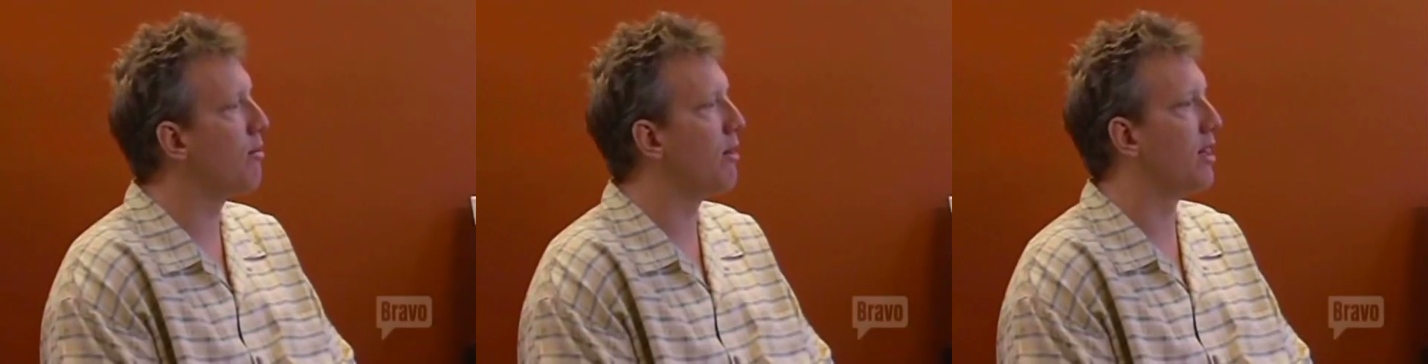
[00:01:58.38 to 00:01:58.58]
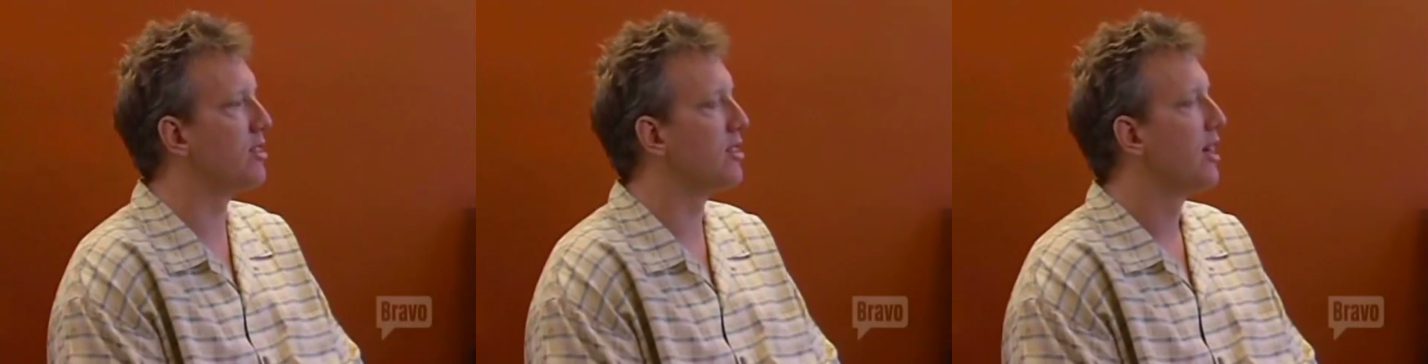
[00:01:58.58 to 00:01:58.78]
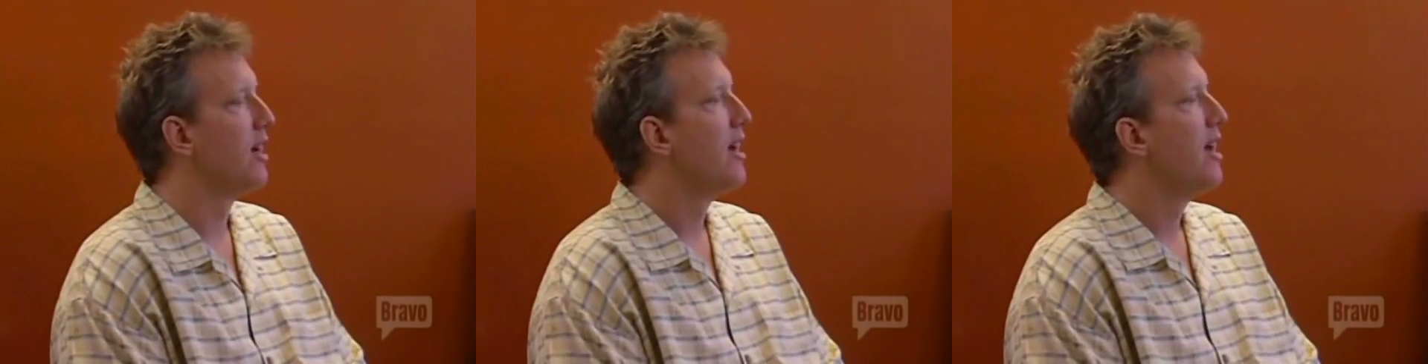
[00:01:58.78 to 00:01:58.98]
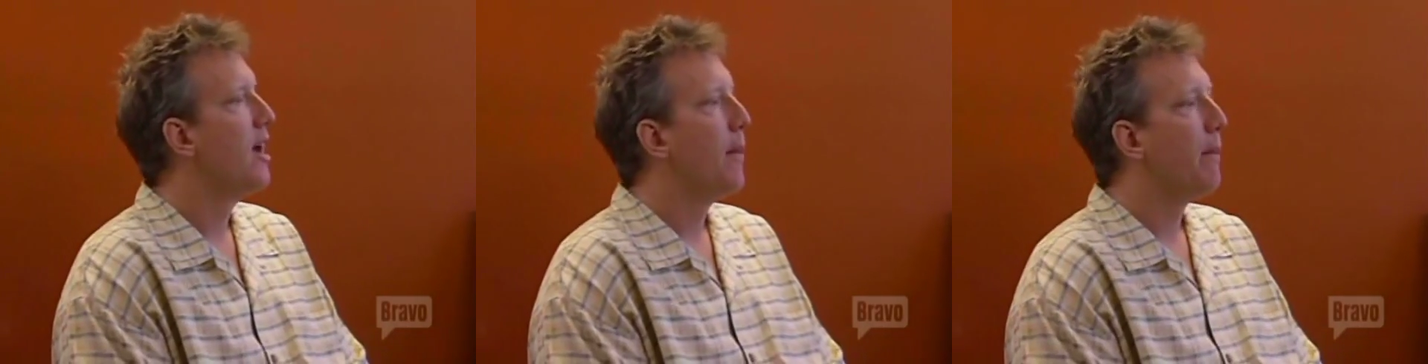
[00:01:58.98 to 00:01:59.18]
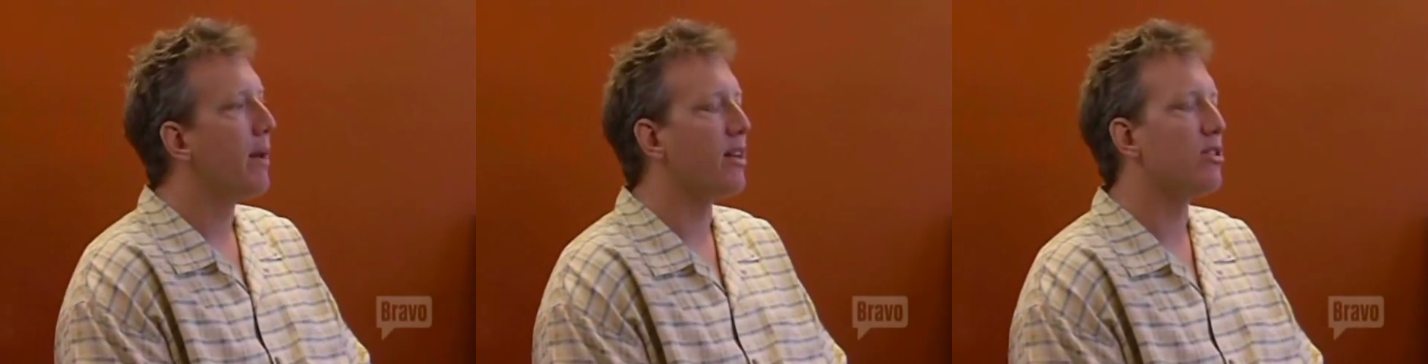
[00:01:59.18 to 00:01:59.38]
much,
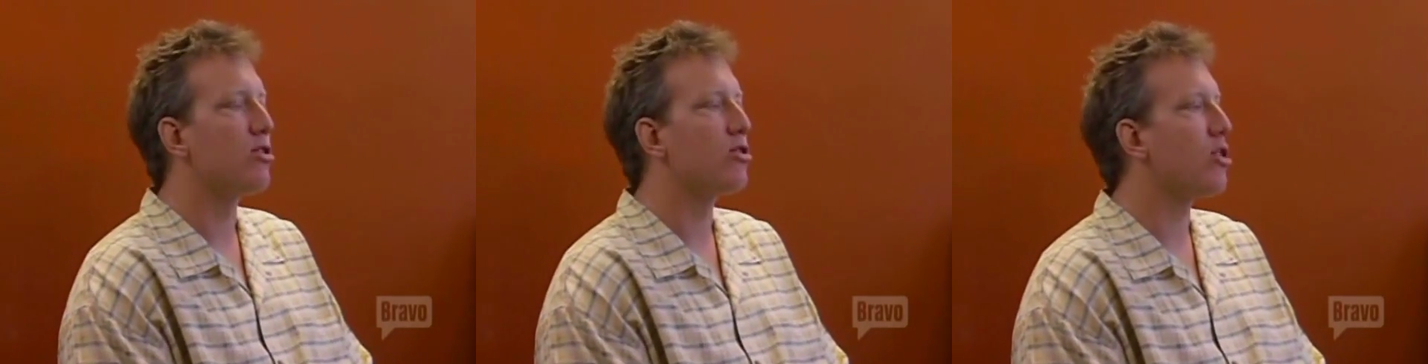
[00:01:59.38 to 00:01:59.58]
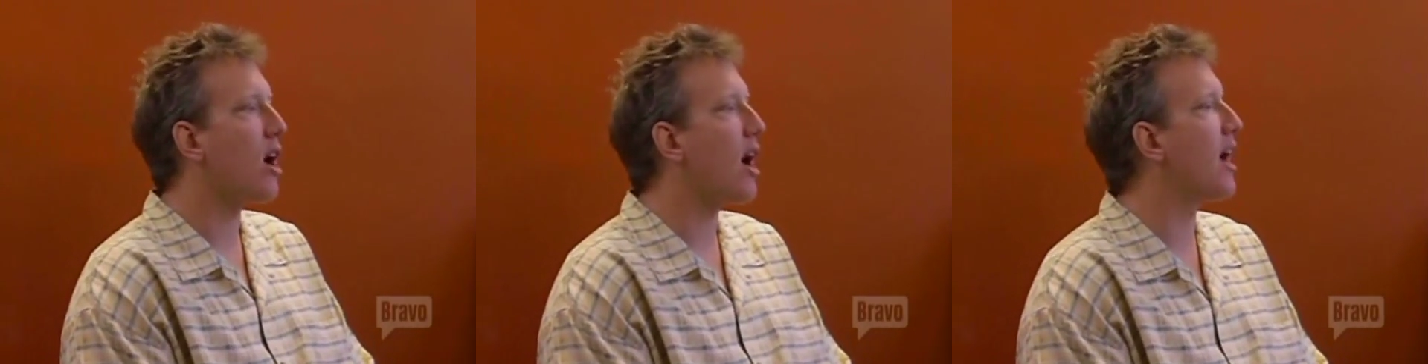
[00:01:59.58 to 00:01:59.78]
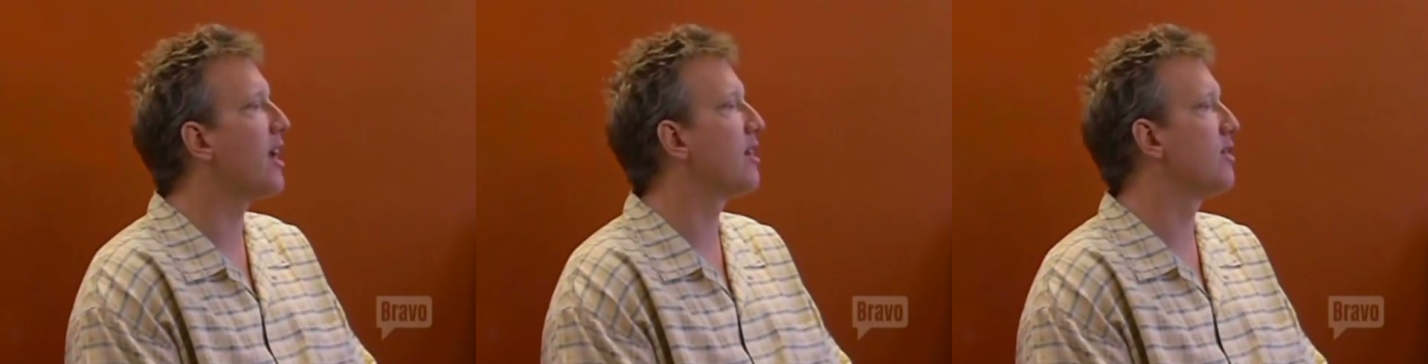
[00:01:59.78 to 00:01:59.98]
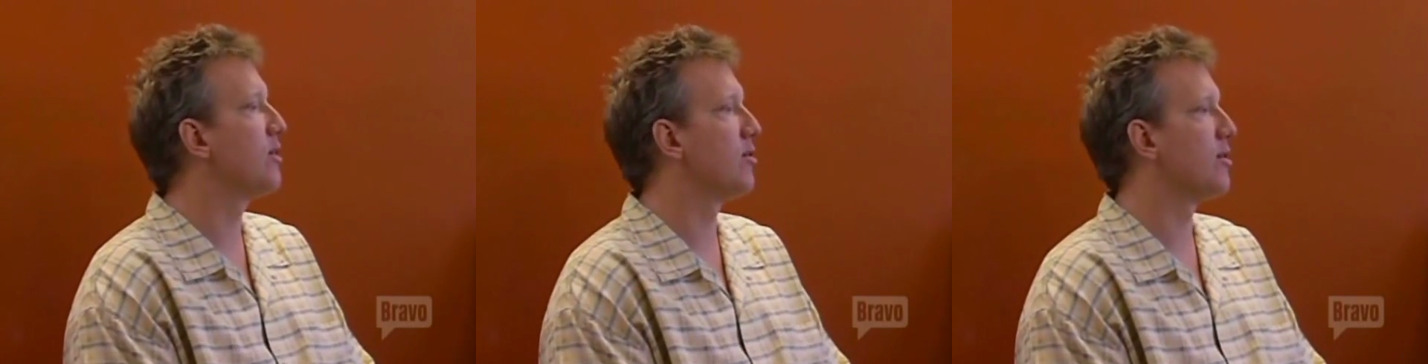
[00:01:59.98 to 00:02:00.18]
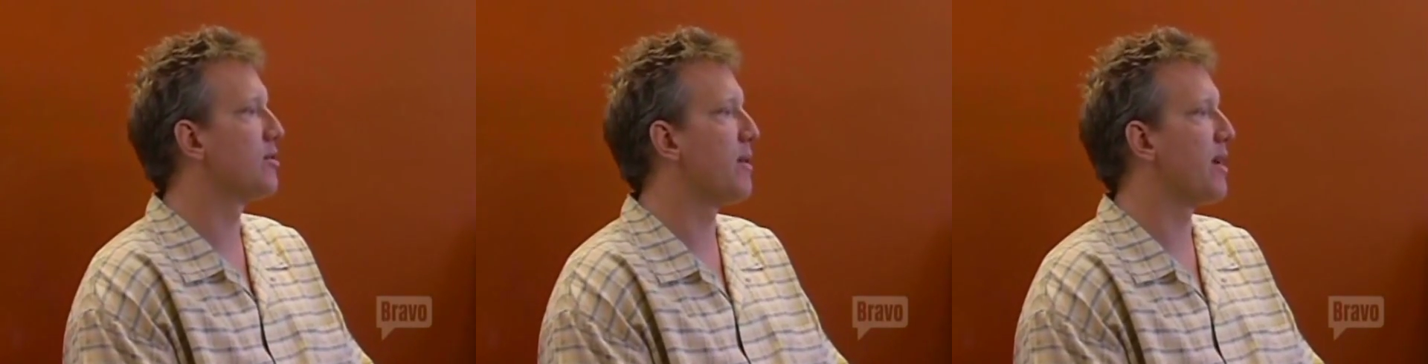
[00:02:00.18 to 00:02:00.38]
but it's trying to
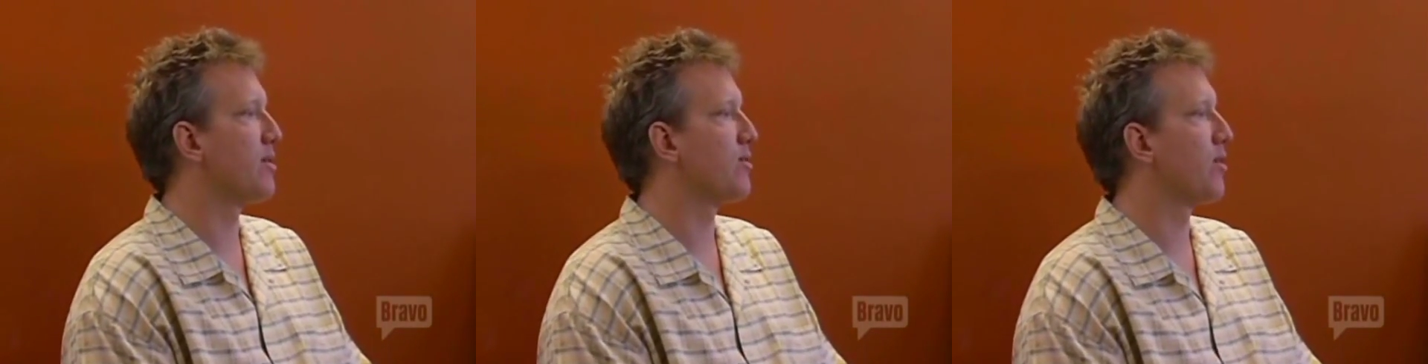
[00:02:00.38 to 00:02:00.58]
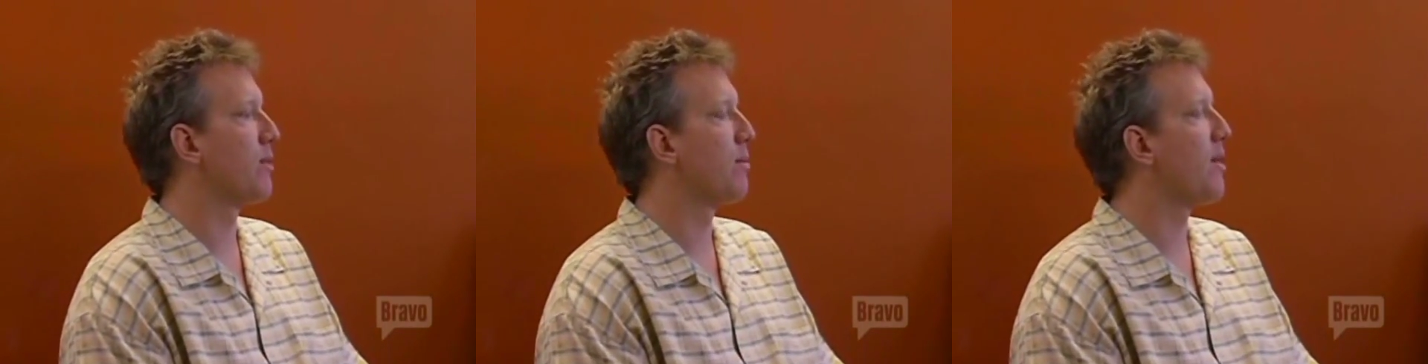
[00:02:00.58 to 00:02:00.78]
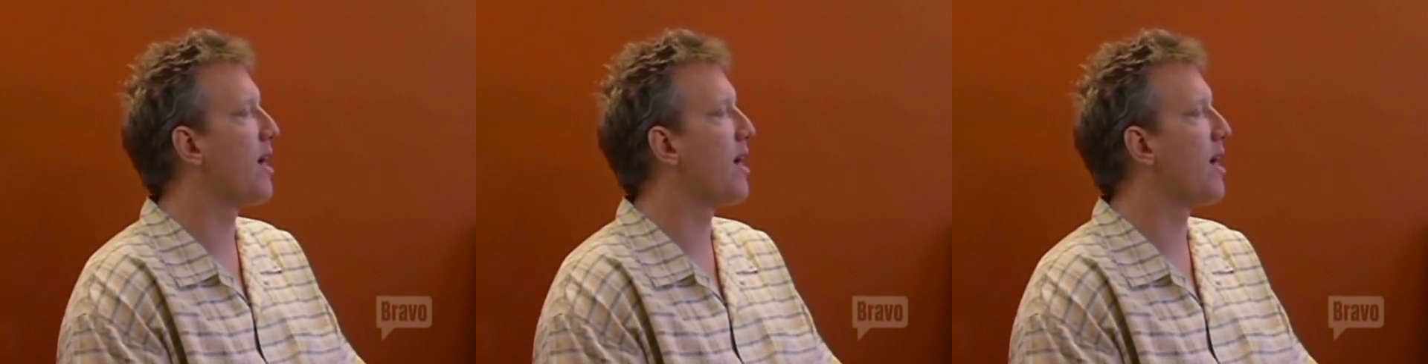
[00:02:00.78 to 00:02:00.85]
do its best for the